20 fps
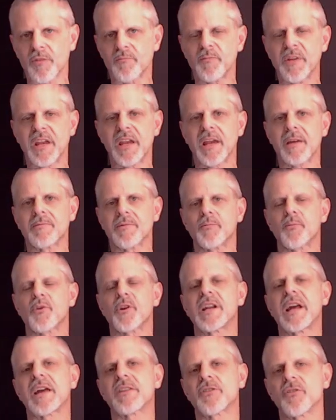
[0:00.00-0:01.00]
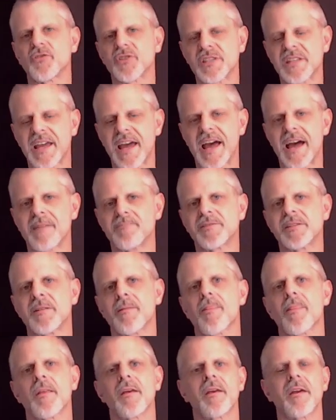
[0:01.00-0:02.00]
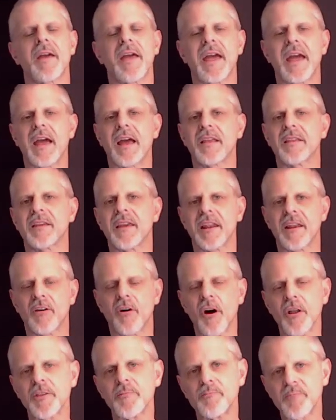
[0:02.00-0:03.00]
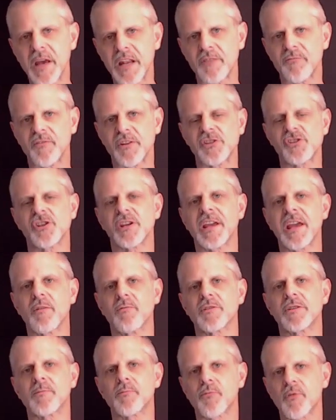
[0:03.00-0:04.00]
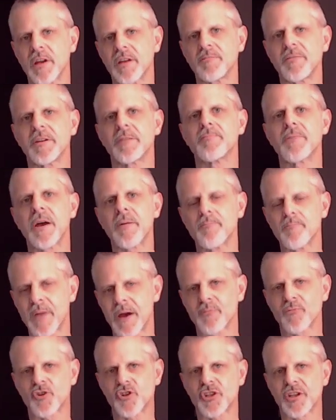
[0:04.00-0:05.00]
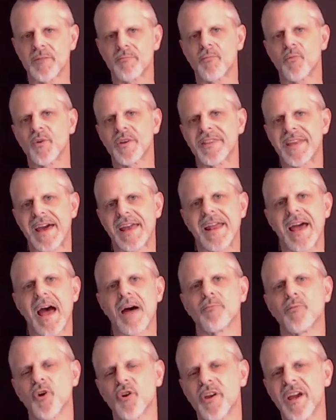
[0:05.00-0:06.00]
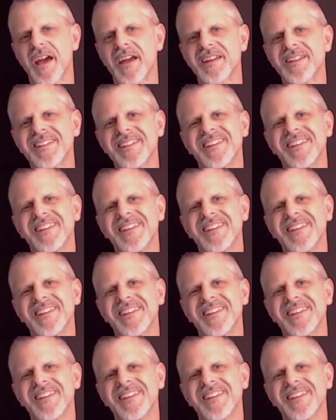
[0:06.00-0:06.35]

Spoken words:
being able to print out those tabs and getting all the benefits you get with the premium membership with that app, okay?